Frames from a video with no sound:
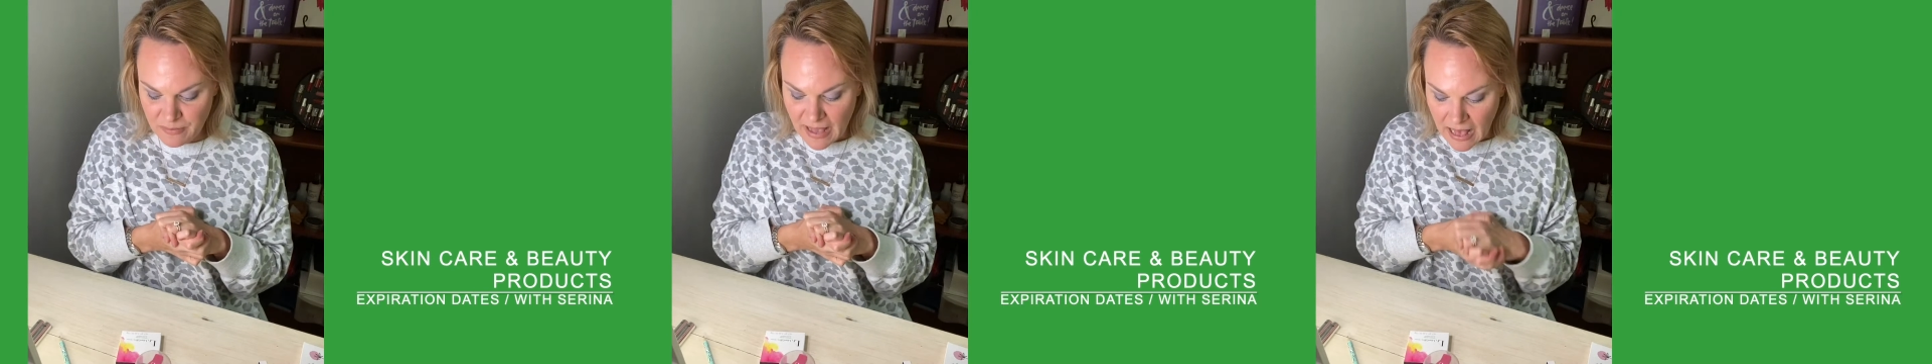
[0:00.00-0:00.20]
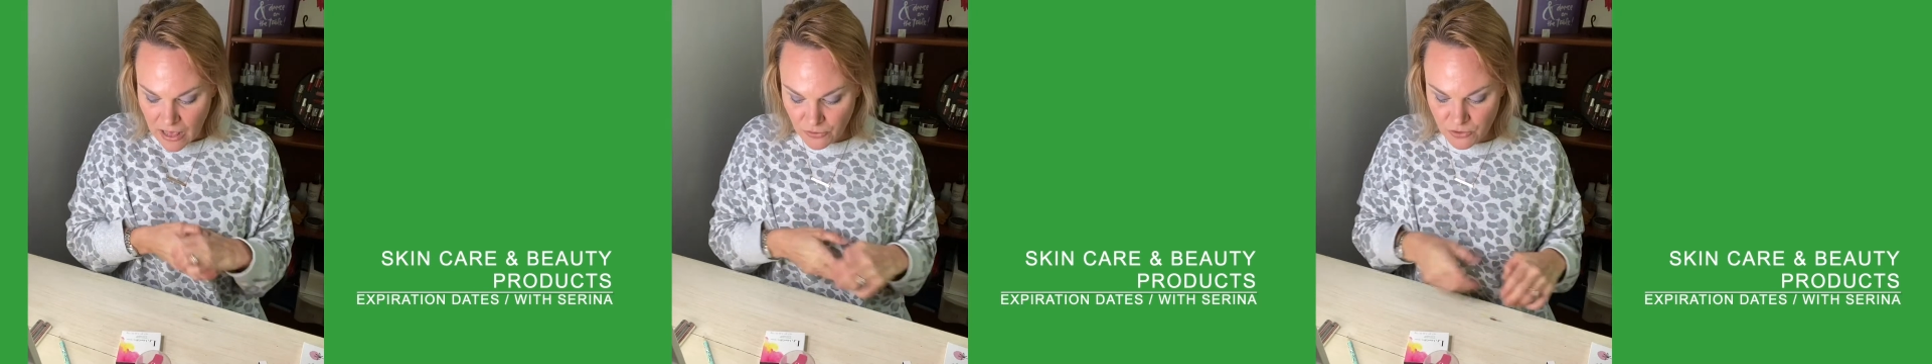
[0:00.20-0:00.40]

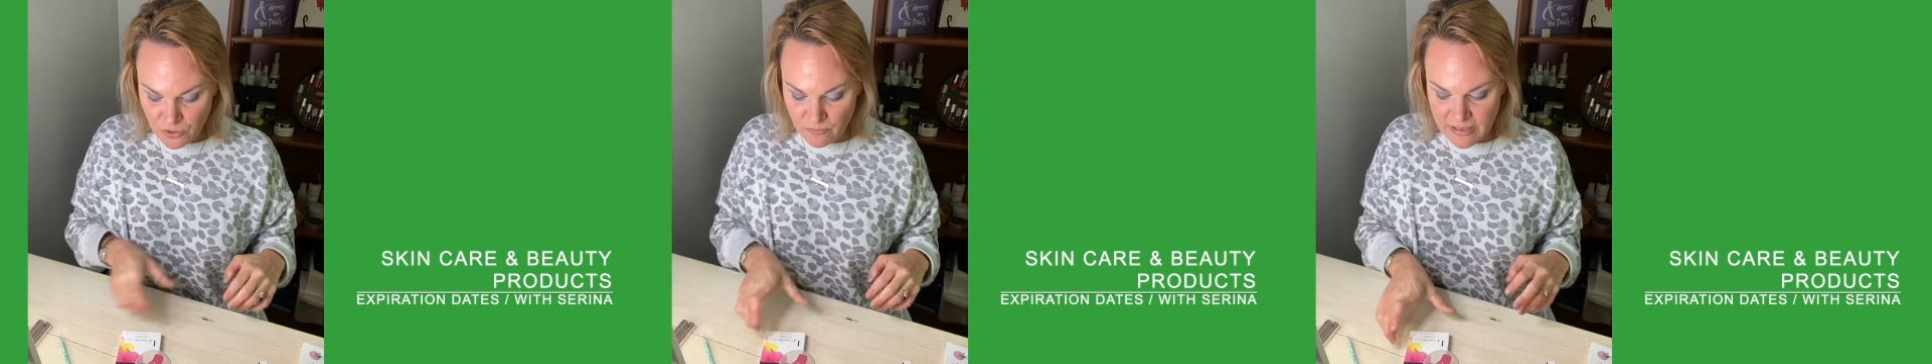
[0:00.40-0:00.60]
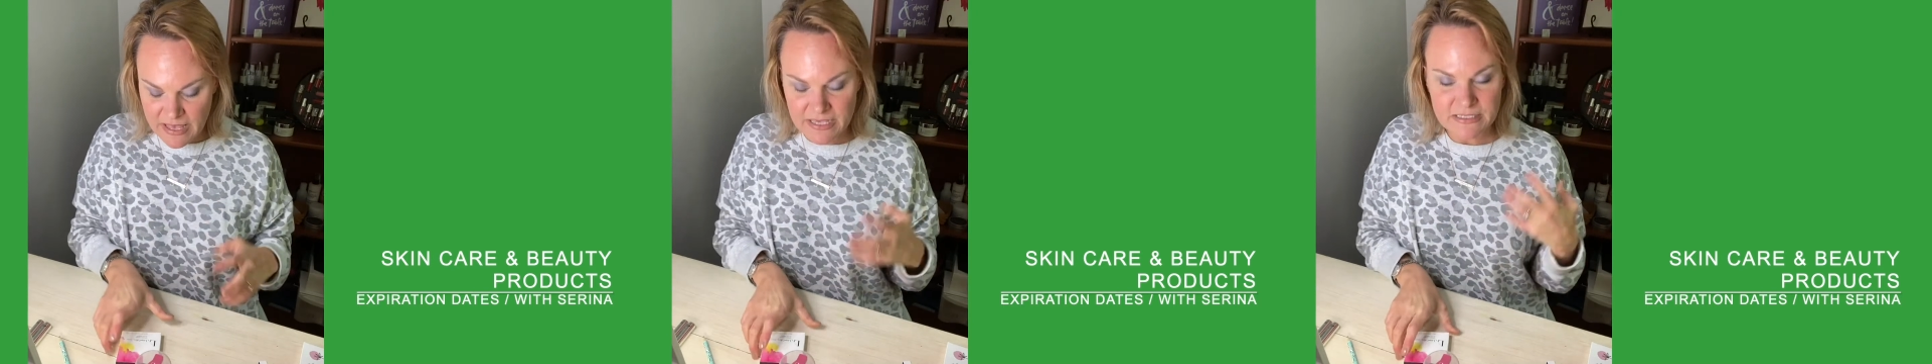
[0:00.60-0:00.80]

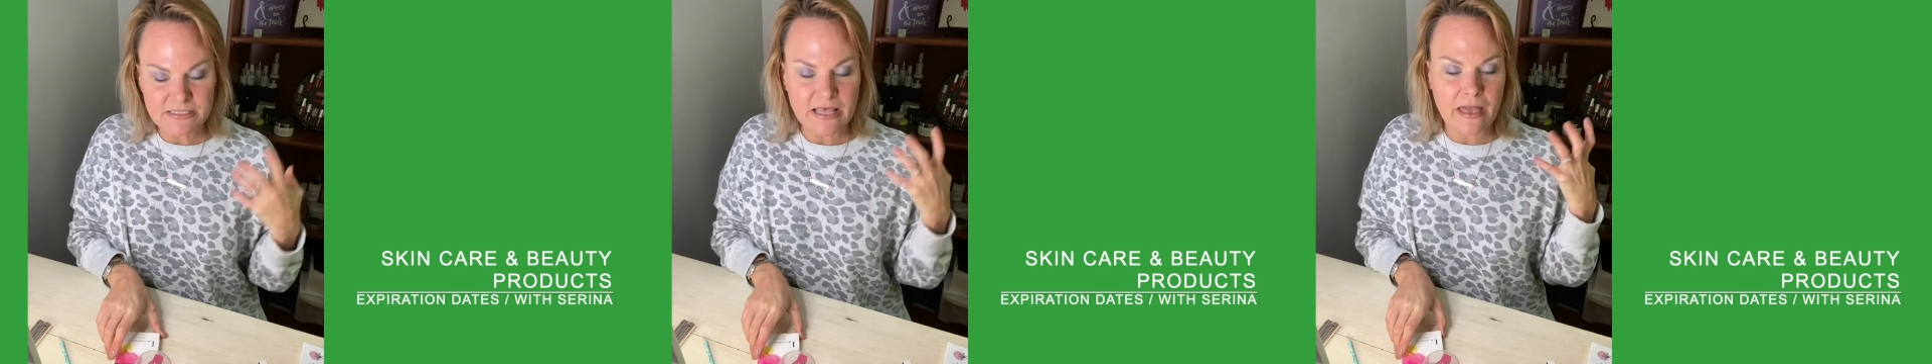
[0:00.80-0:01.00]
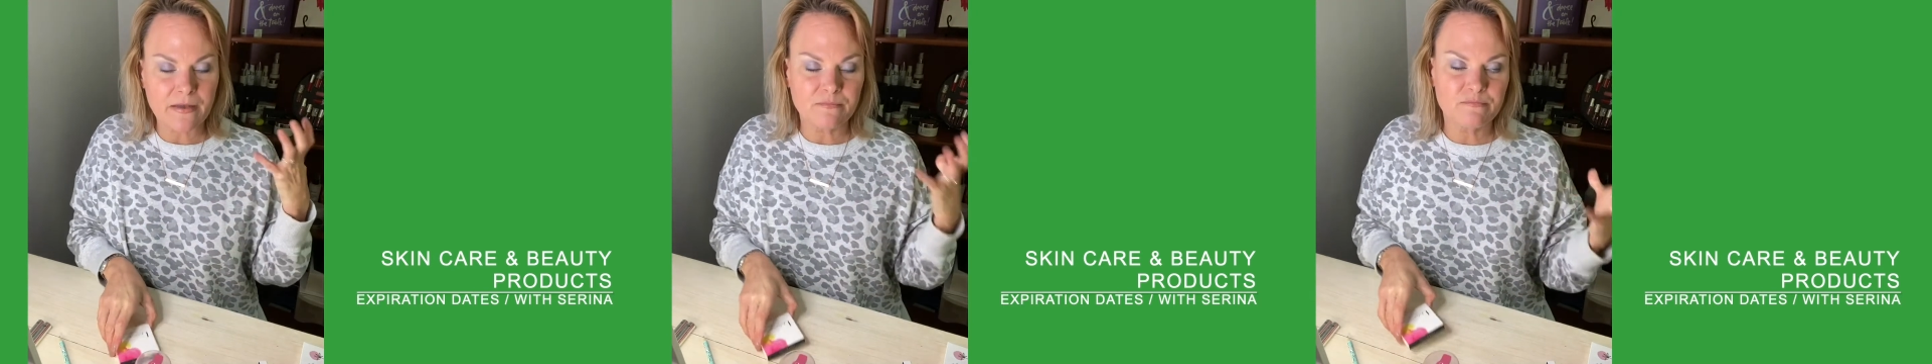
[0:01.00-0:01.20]
powder-based
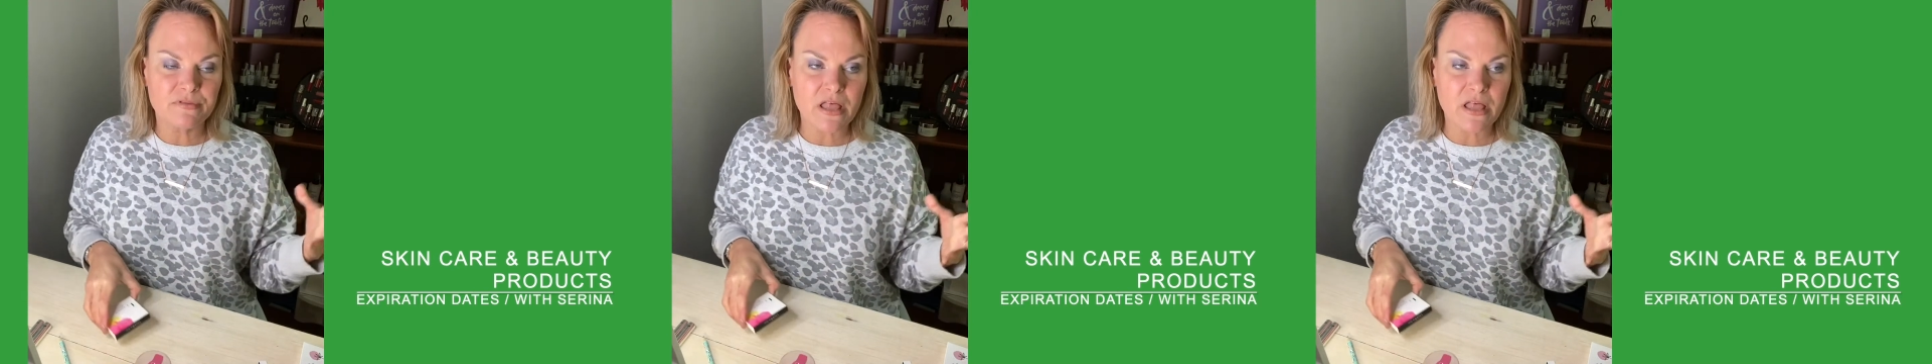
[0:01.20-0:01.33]
like